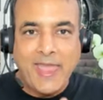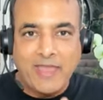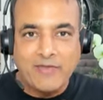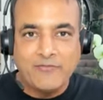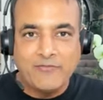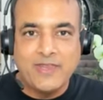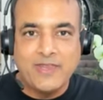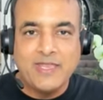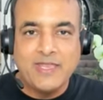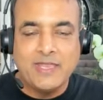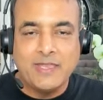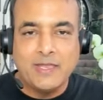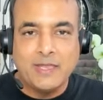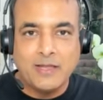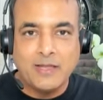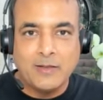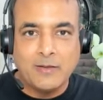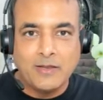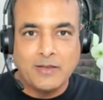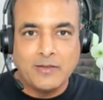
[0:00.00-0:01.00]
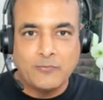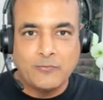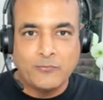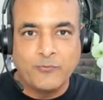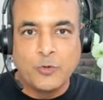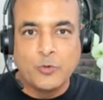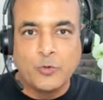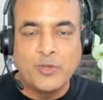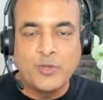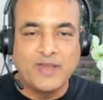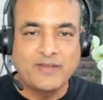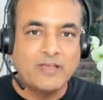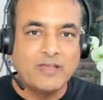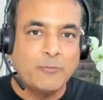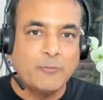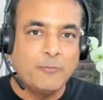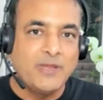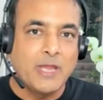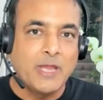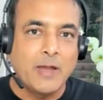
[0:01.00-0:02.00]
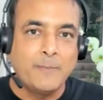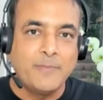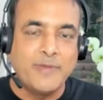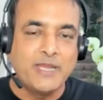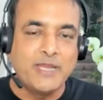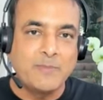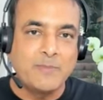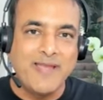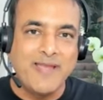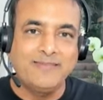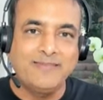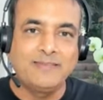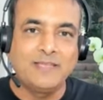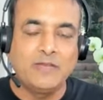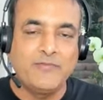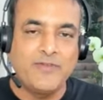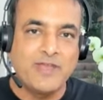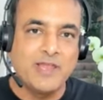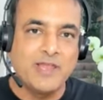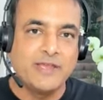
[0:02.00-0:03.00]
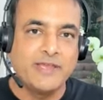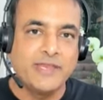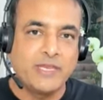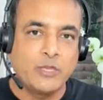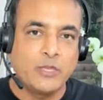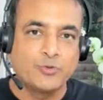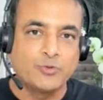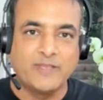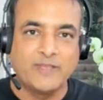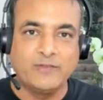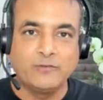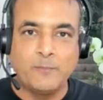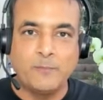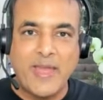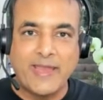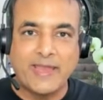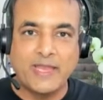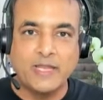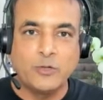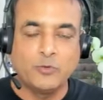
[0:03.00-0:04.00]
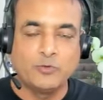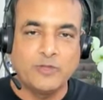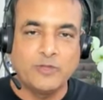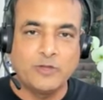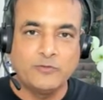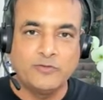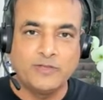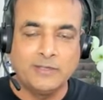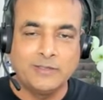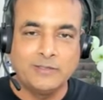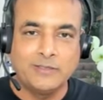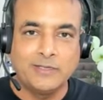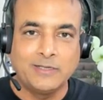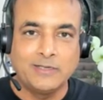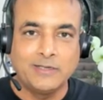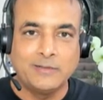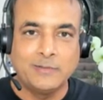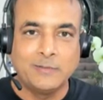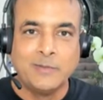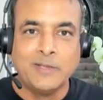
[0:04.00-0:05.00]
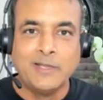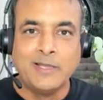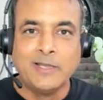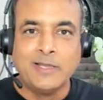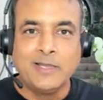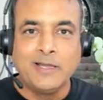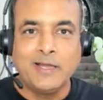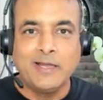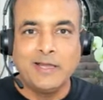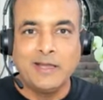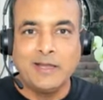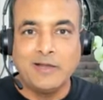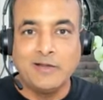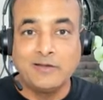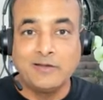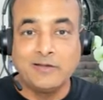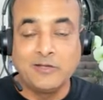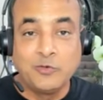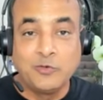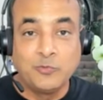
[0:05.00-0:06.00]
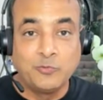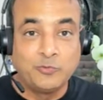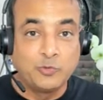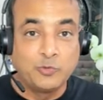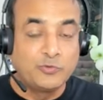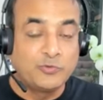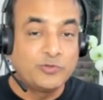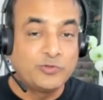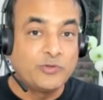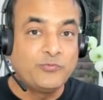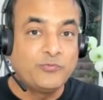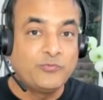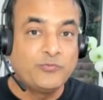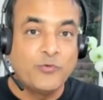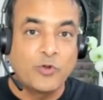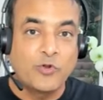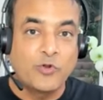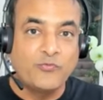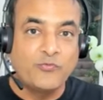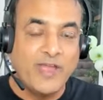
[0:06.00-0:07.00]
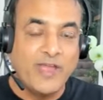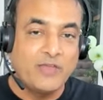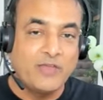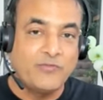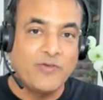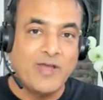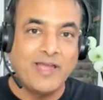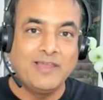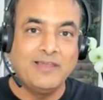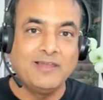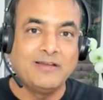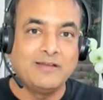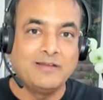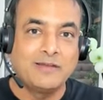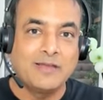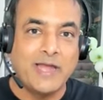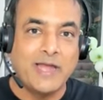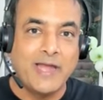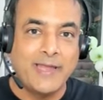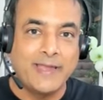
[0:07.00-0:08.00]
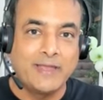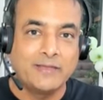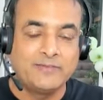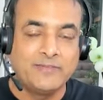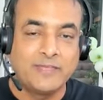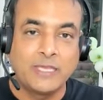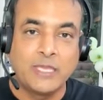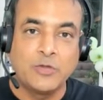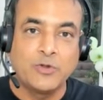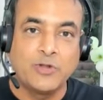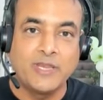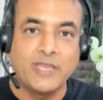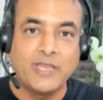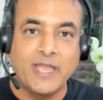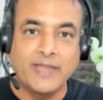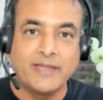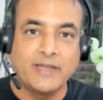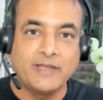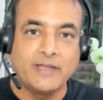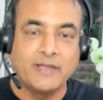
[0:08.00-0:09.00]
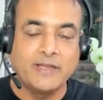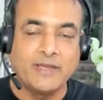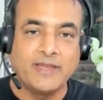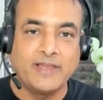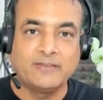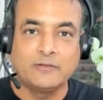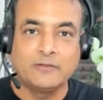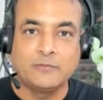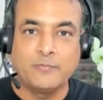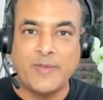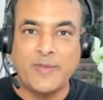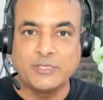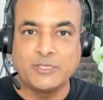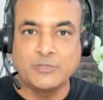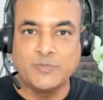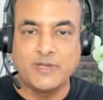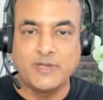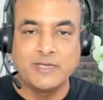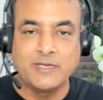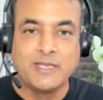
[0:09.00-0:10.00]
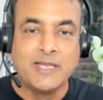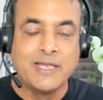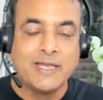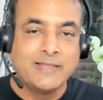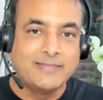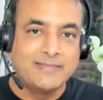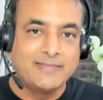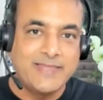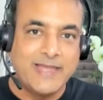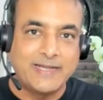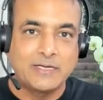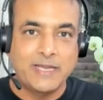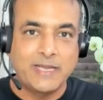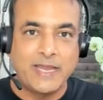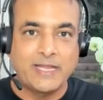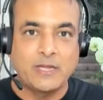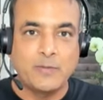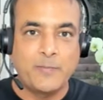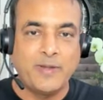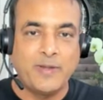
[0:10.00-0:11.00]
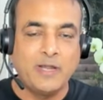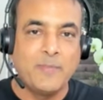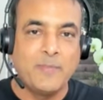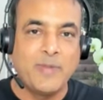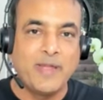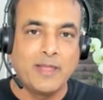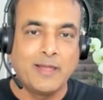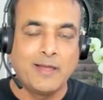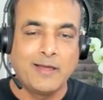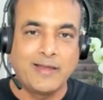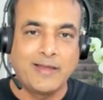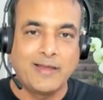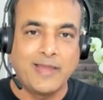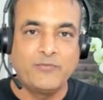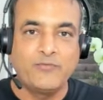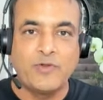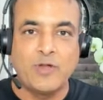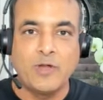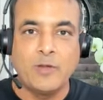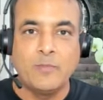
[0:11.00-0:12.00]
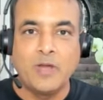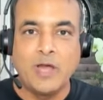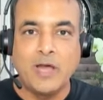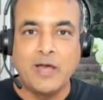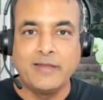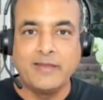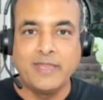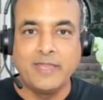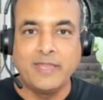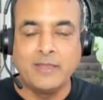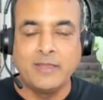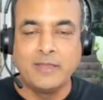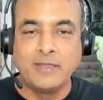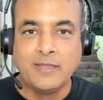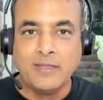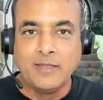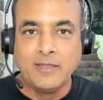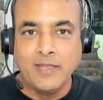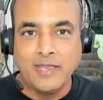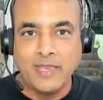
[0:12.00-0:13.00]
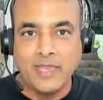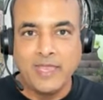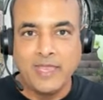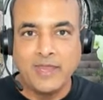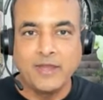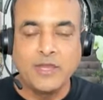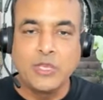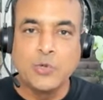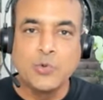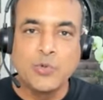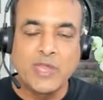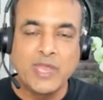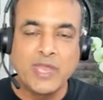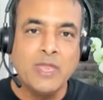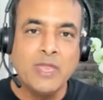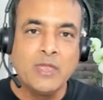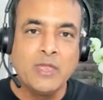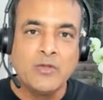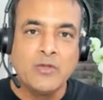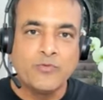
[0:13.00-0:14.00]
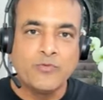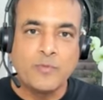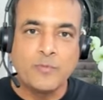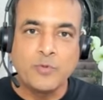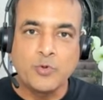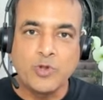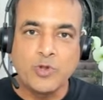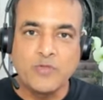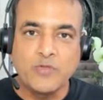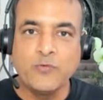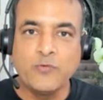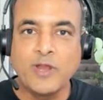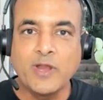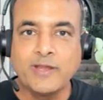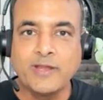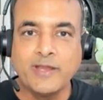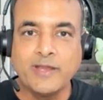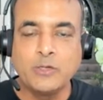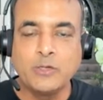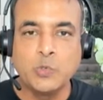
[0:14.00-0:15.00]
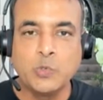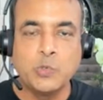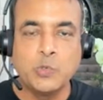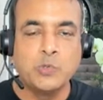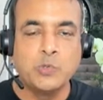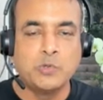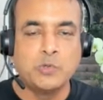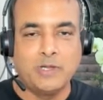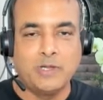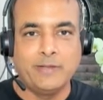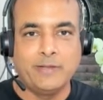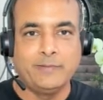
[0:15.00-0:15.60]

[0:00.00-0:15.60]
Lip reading: every few years I've been updating myself and learning new things. So back in 2004 or 5, I learned security, identity, and access management. That catapulted my rate from earning here in UK from 2,400 to